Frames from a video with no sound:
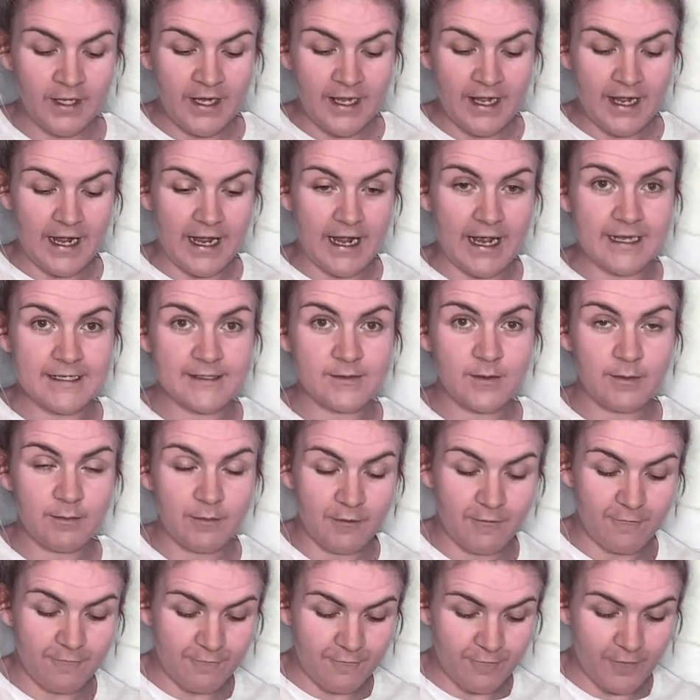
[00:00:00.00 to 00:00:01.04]
As we move
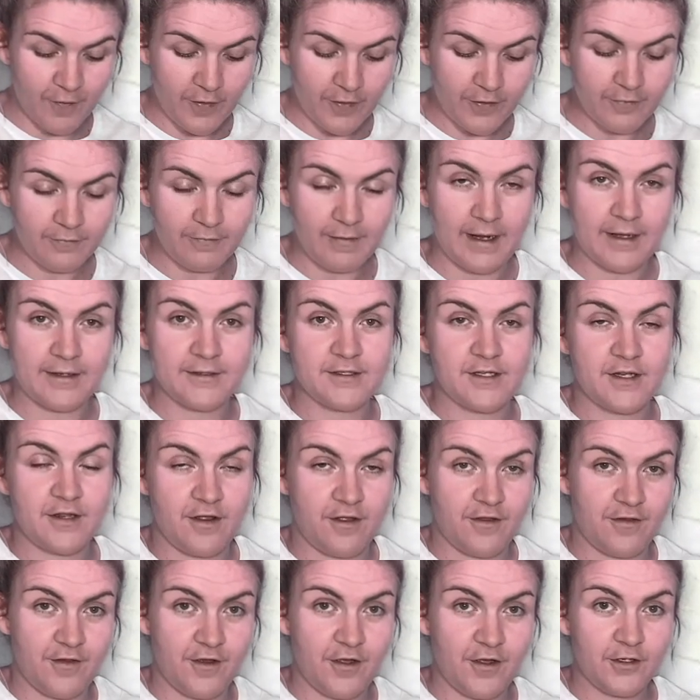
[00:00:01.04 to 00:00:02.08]
further round to the
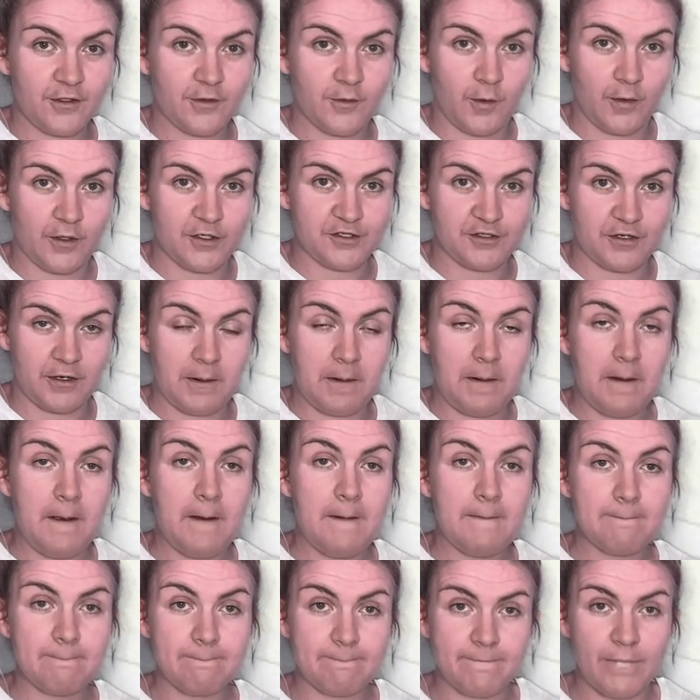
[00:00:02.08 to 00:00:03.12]
third quadrant,
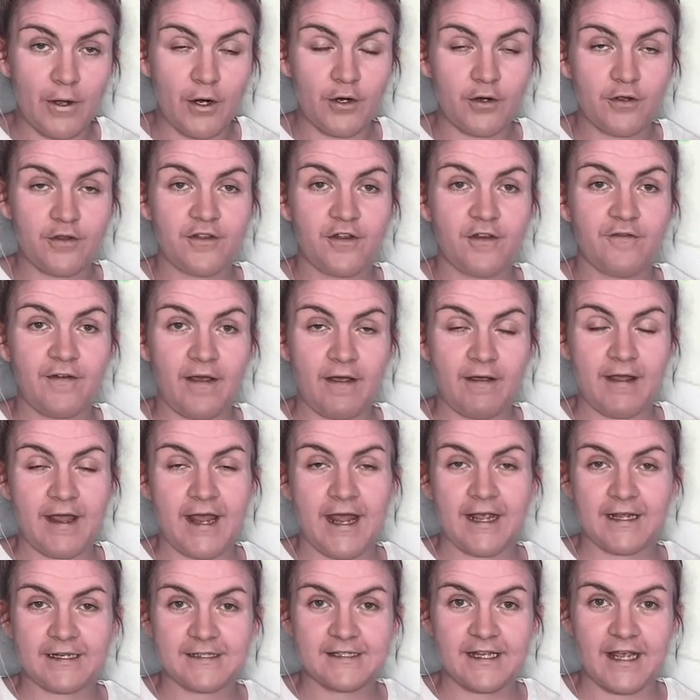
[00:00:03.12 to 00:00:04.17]
both of our
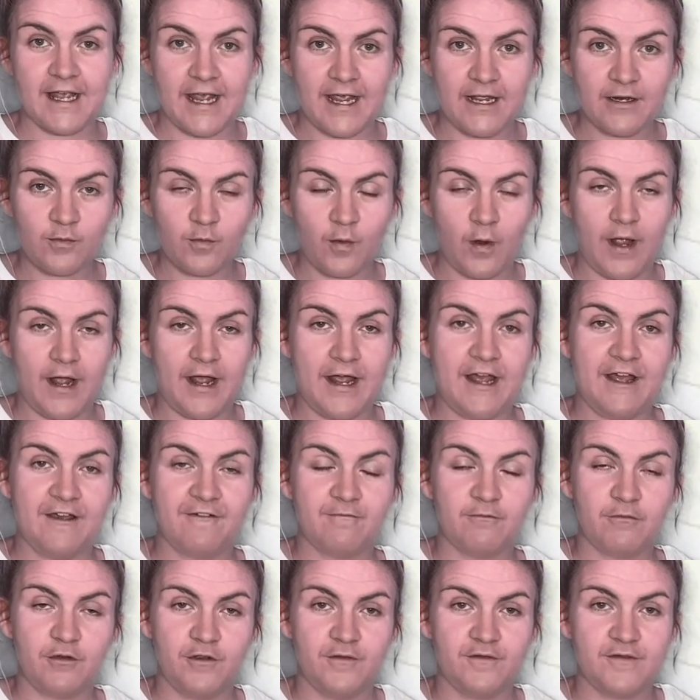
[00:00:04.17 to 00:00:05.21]
x and y have
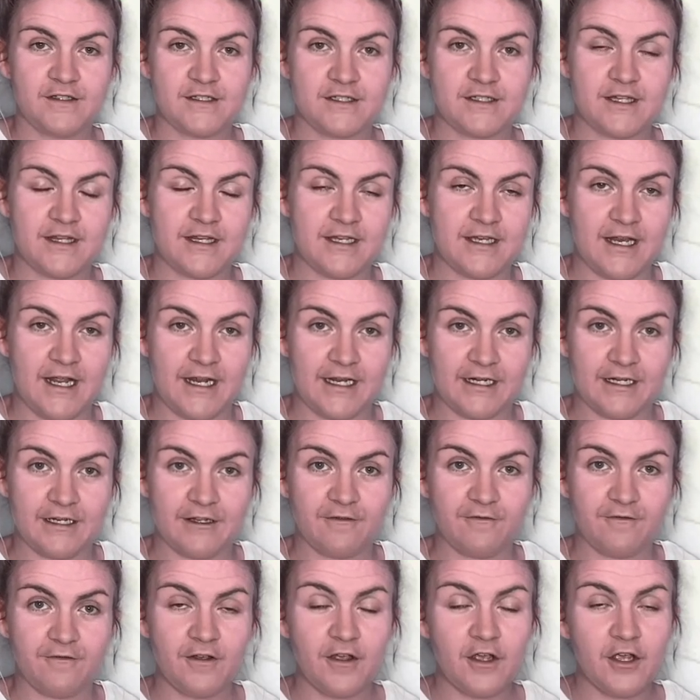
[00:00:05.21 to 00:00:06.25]
moved into the negative
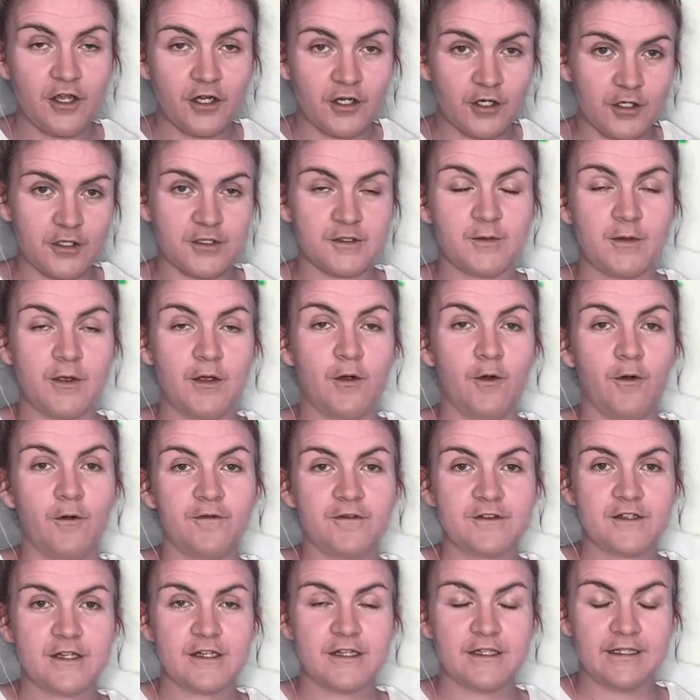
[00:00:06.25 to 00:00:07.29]
because we're off to
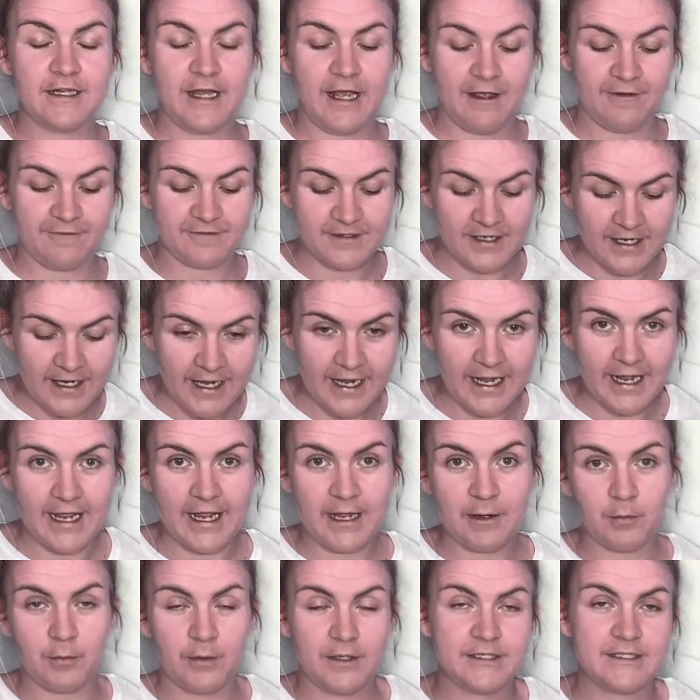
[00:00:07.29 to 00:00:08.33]
the left and
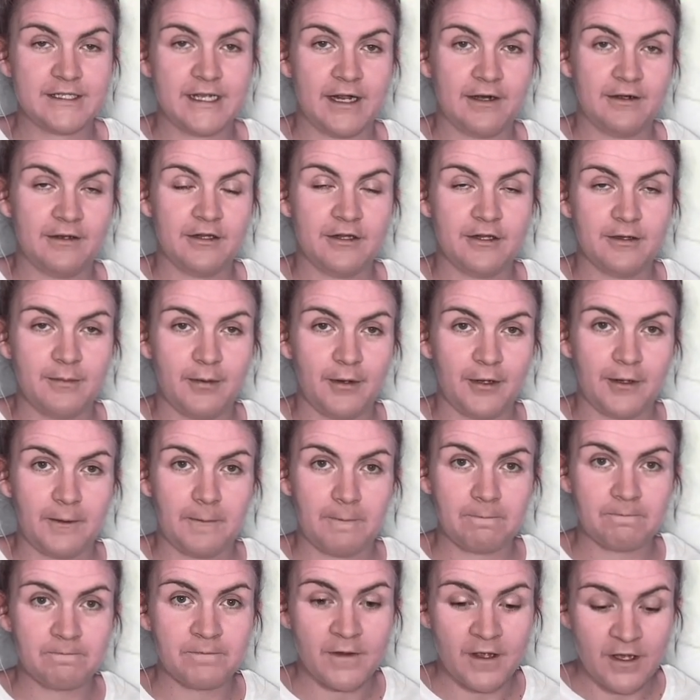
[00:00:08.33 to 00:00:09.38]
we're down in the bottom.
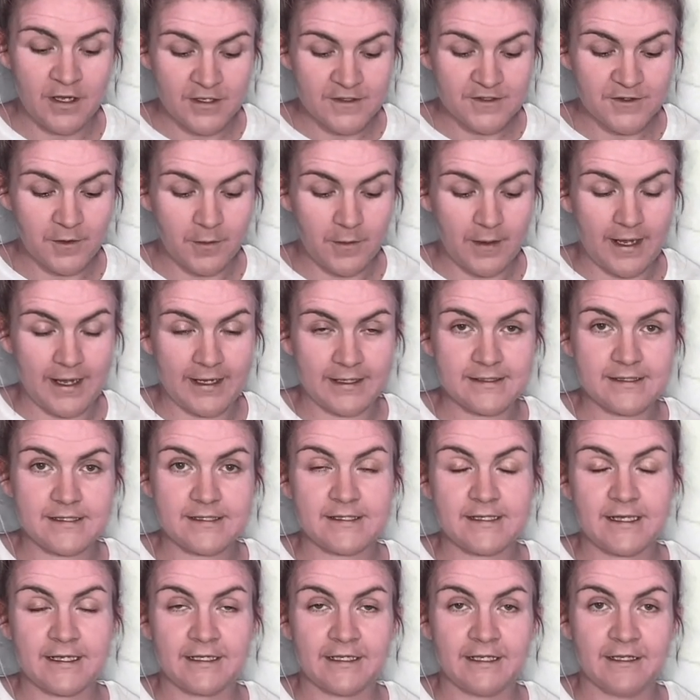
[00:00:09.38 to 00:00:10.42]
So x is
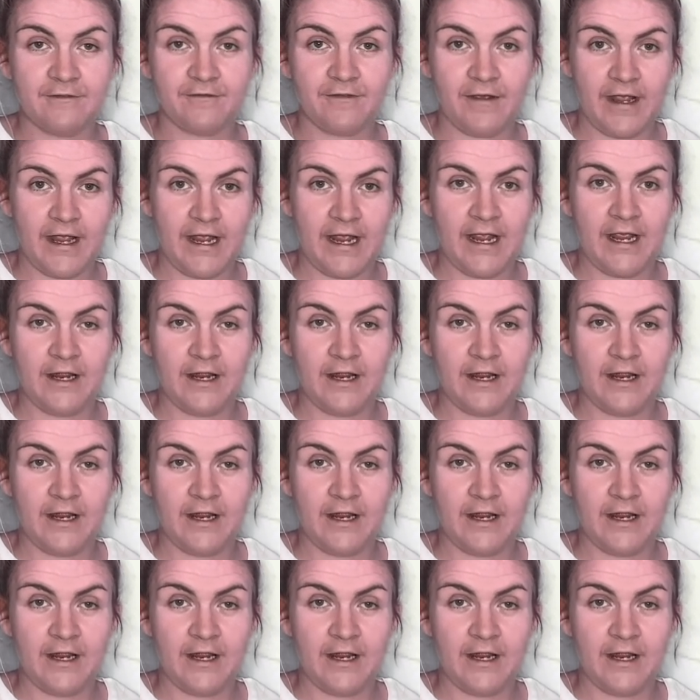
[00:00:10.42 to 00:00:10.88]
negative and